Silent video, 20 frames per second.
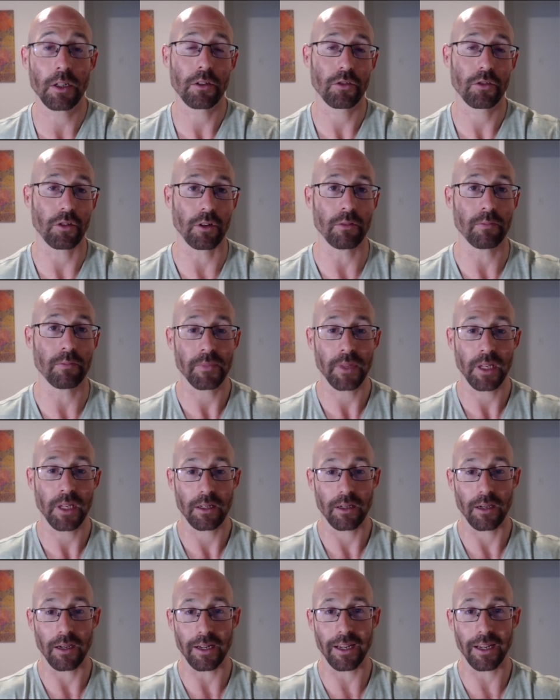So
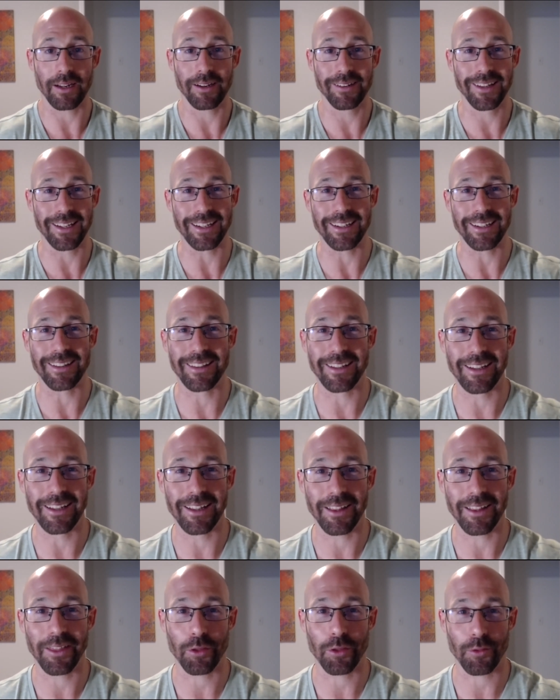again, the
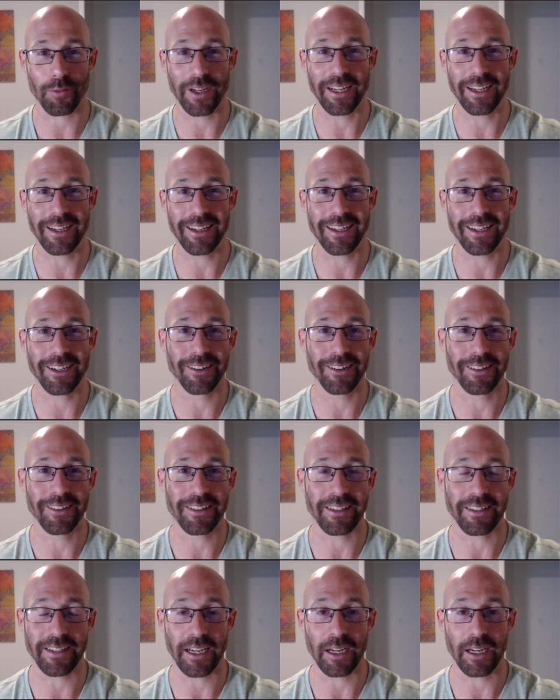the three here
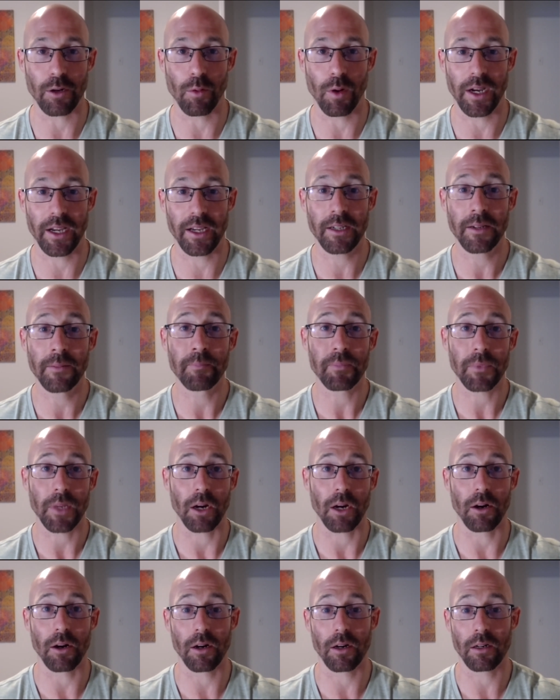to take away
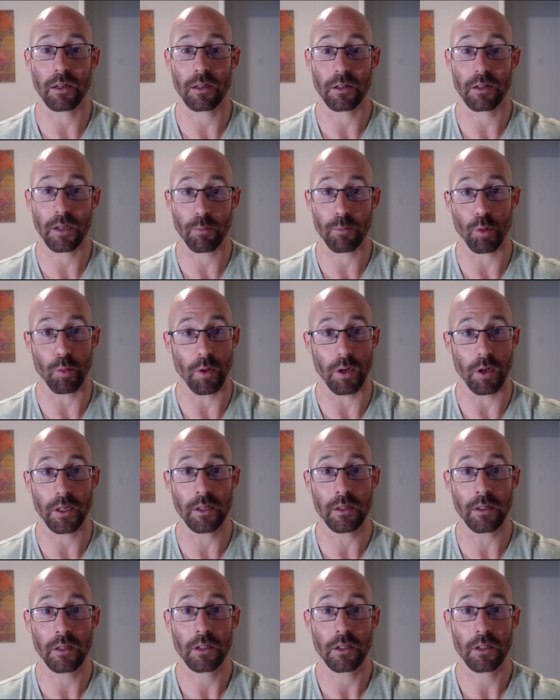are number
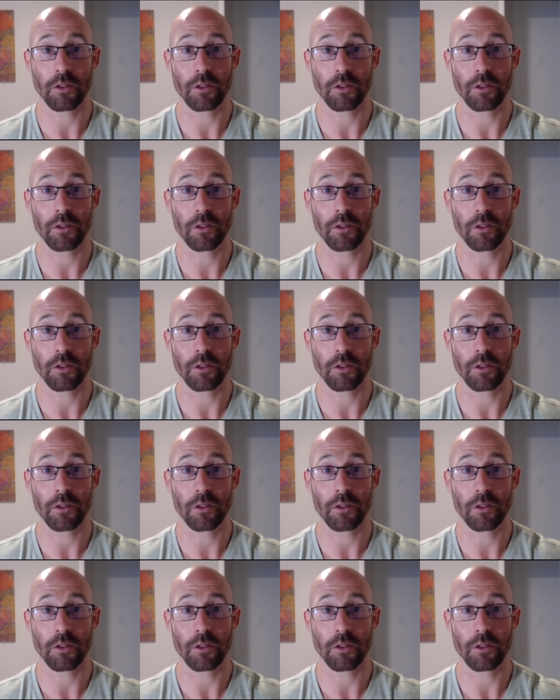one,